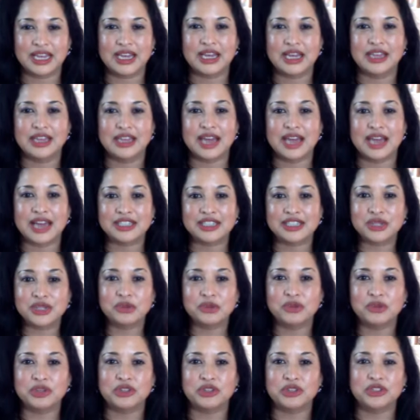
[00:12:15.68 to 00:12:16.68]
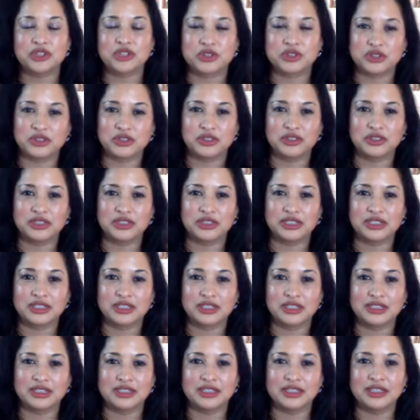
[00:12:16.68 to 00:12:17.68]
That's the real truth.
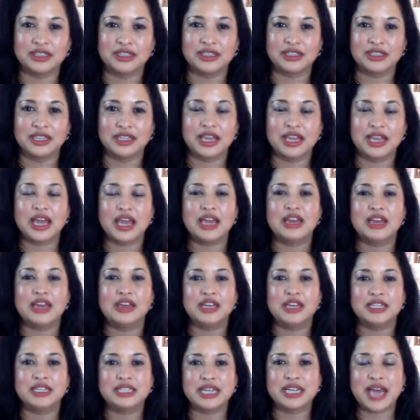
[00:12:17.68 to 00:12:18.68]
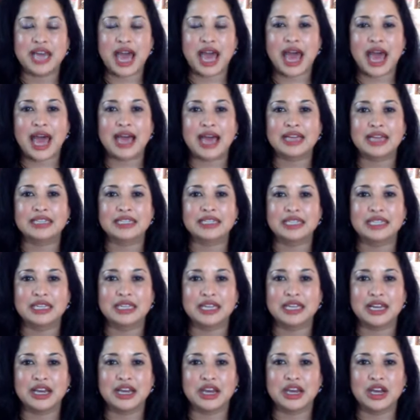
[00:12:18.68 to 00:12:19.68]
It's an act
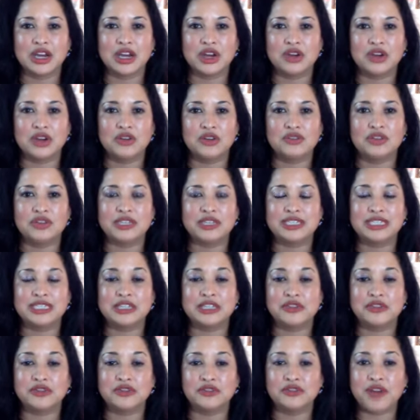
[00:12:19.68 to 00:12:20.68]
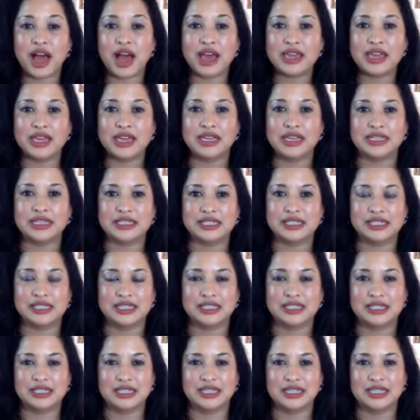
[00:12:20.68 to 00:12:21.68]
of
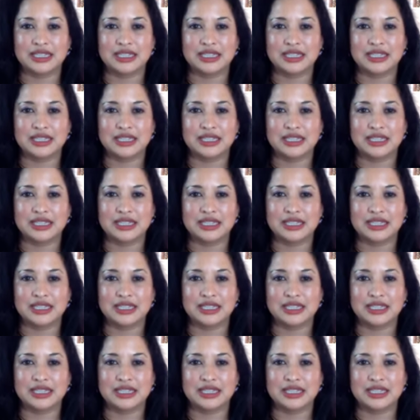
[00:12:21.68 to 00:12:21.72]
defiance